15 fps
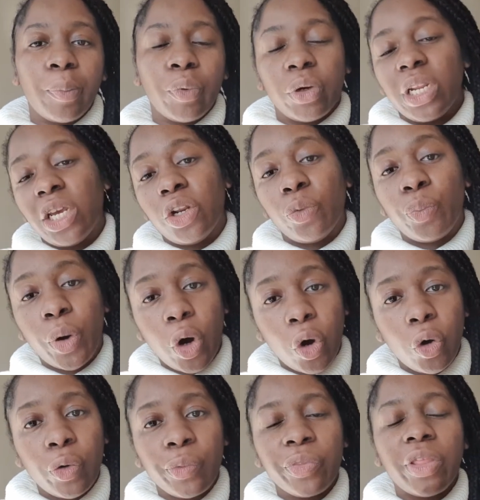Put it in a
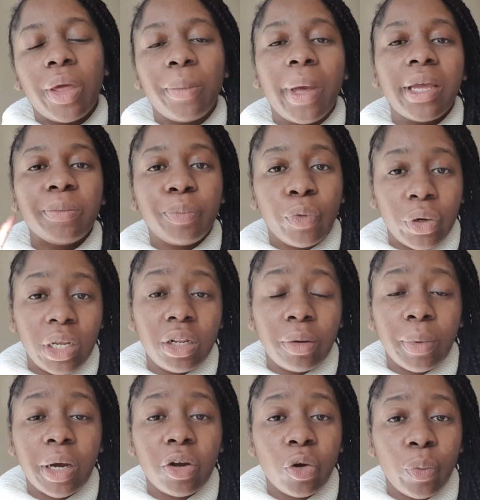bowl, then put it in the
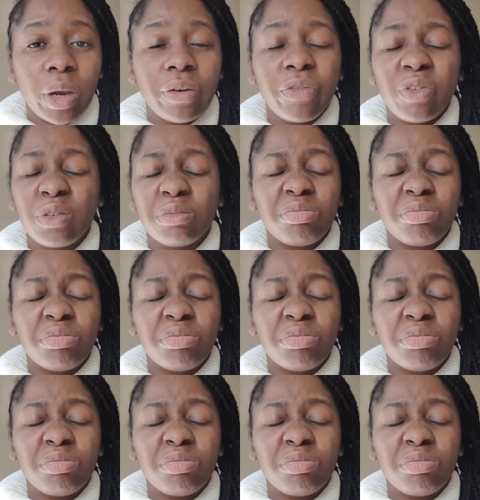microwave for